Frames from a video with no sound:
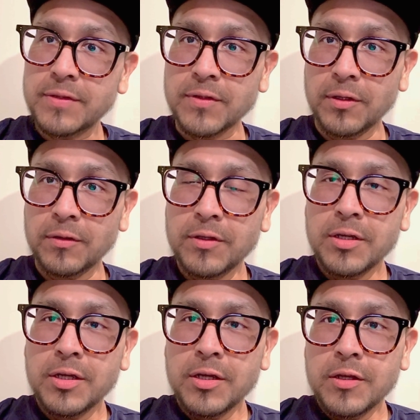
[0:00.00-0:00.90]
So
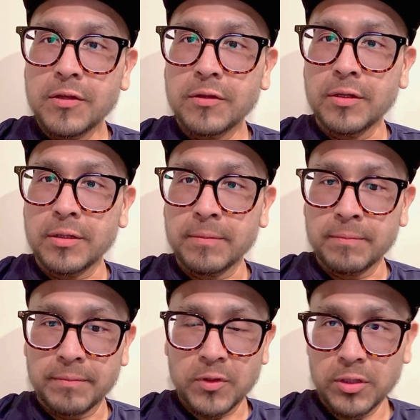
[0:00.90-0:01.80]

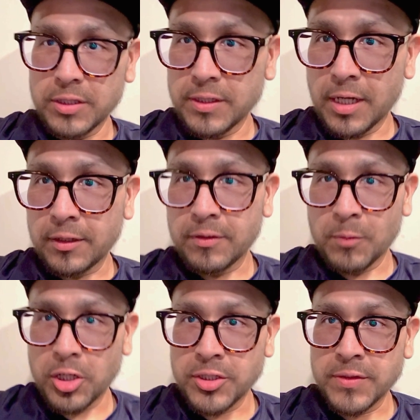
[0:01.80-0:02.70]
according to the doctor, the
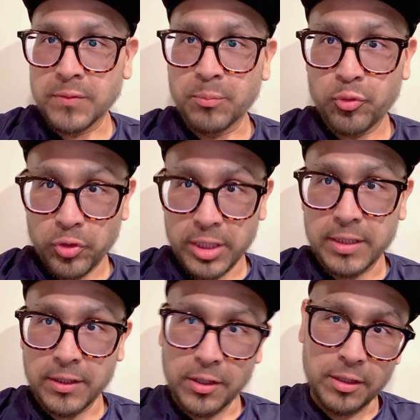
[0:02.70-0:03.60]
margins were pretty
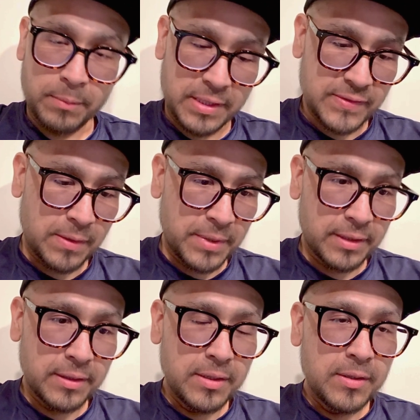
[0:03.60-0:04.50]
clear on my
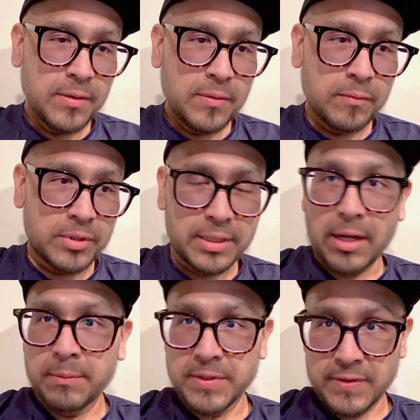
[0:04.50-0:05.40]
stomach, which allowed
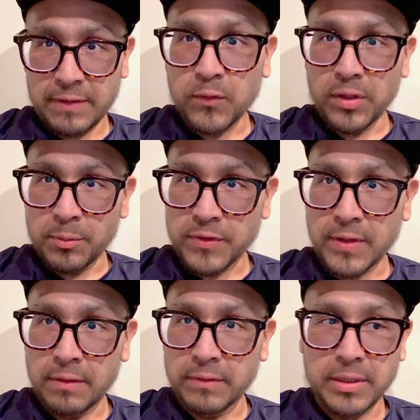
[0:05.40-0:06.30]
him to save
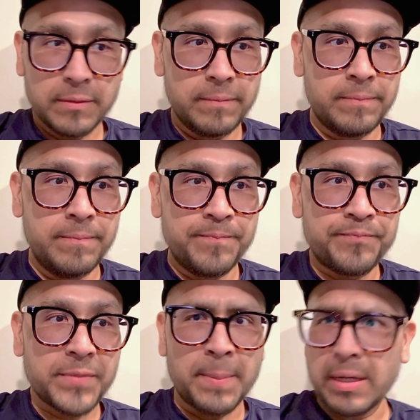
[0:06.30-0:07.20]
20% of it,
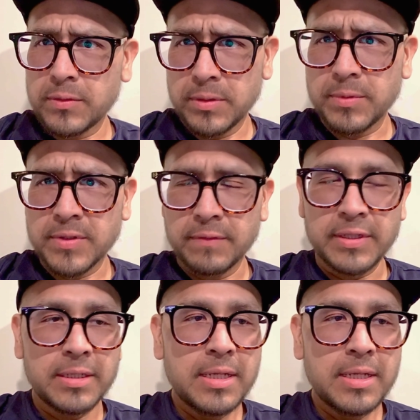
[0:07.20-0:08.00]
about 20% of it.